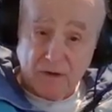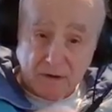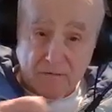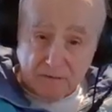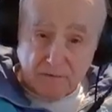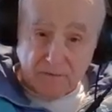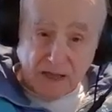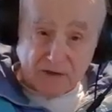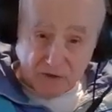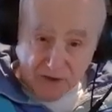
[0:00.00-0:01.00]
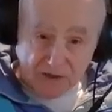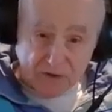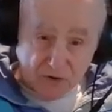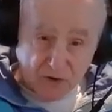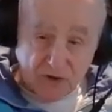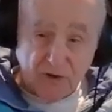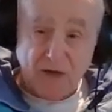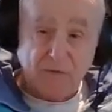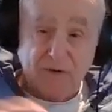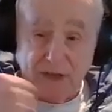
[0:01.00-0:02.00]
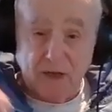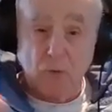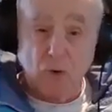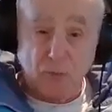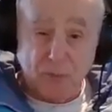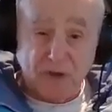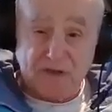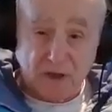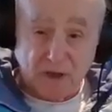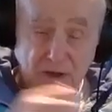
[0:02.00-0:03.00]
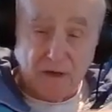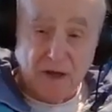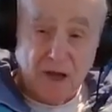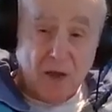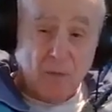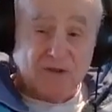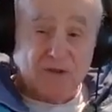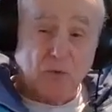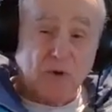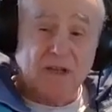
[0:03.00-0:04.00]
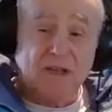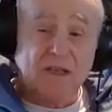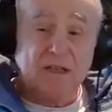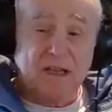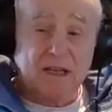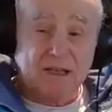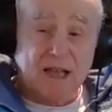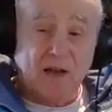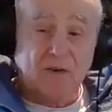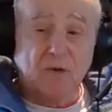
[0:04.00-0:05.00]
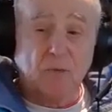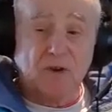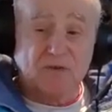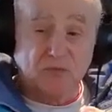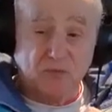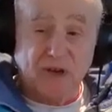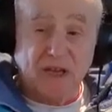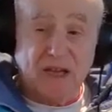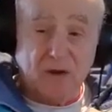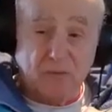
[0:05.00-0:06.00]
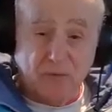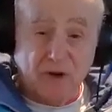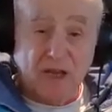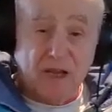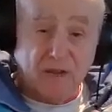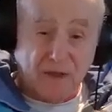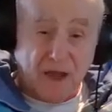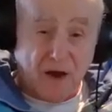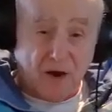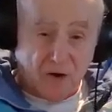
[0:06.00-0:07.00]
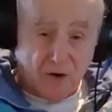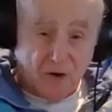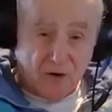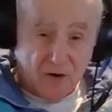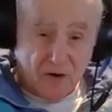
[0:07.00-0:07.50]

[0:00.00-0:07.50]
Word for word: Mm-hmm. That's that's good. You have a little more peace on it, but you really didn't get down to what's really really there.